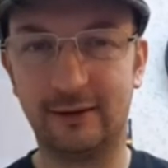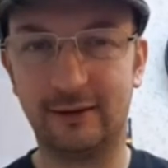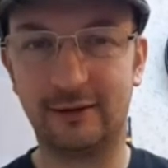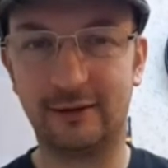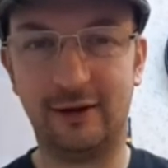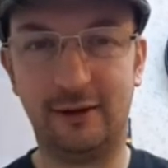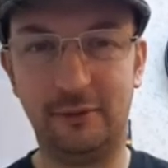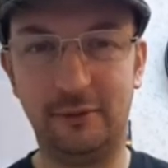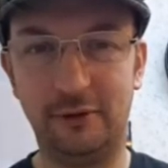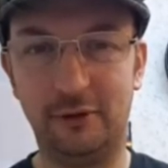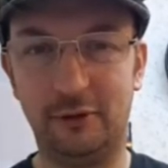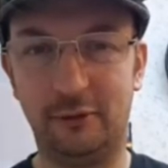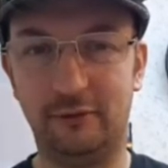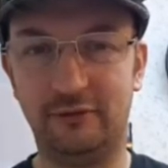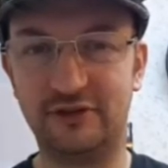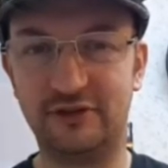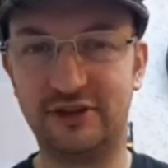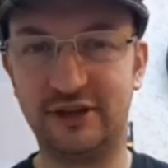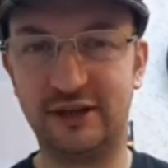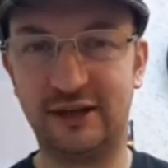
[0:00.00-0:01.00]
Commodore
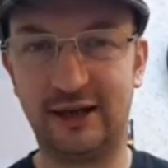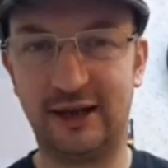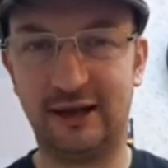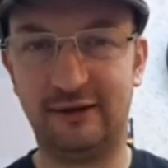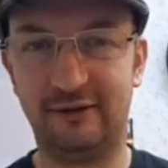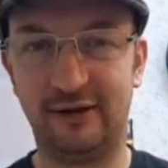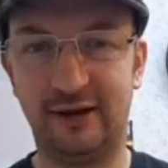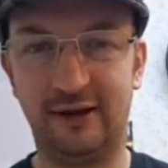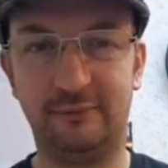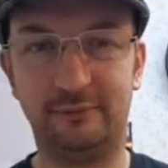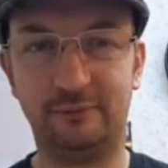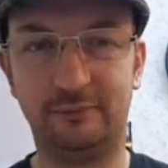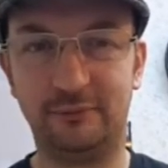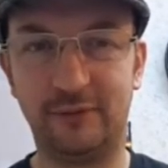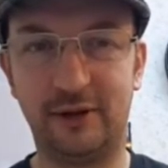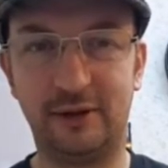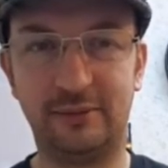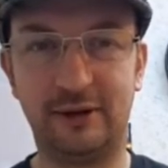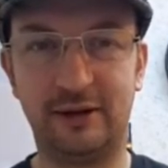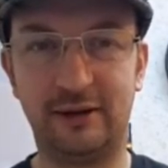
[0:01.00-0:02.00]
with a Sinclair in it.
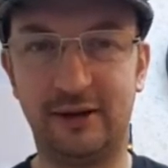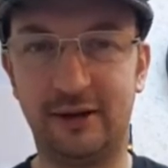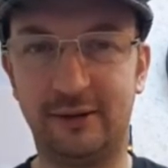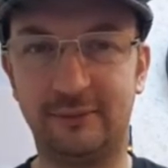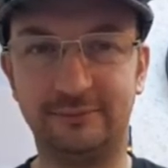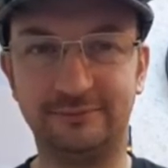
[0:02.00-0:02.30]
How about that?